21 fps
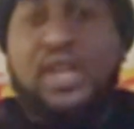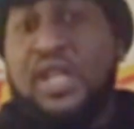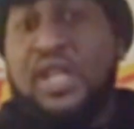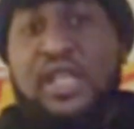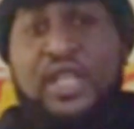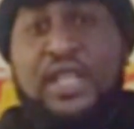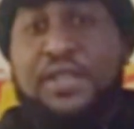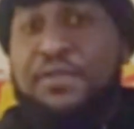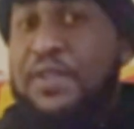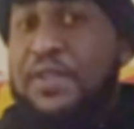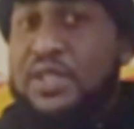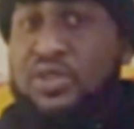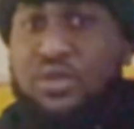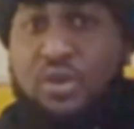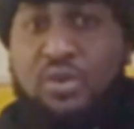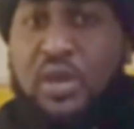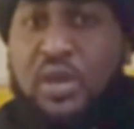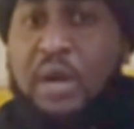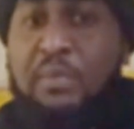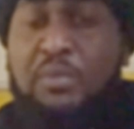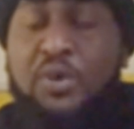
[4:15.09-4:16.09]
These things
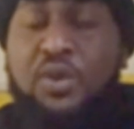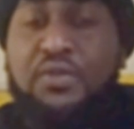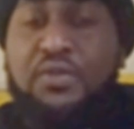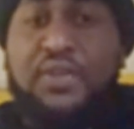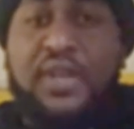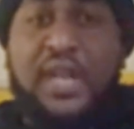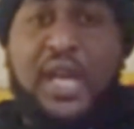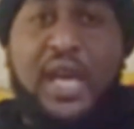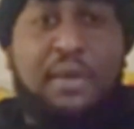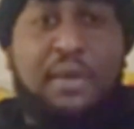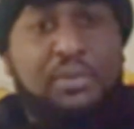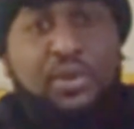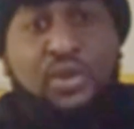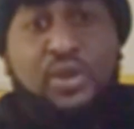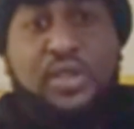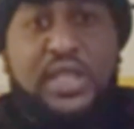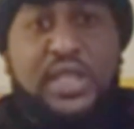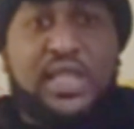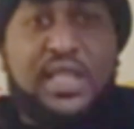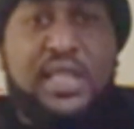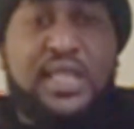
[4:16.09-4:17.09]
don't come overnight
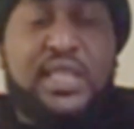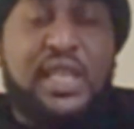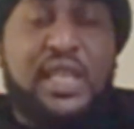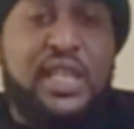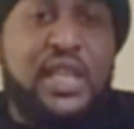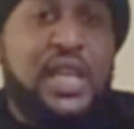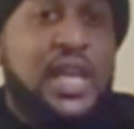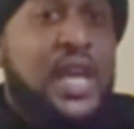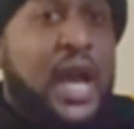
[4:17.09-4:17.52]
because, as I said,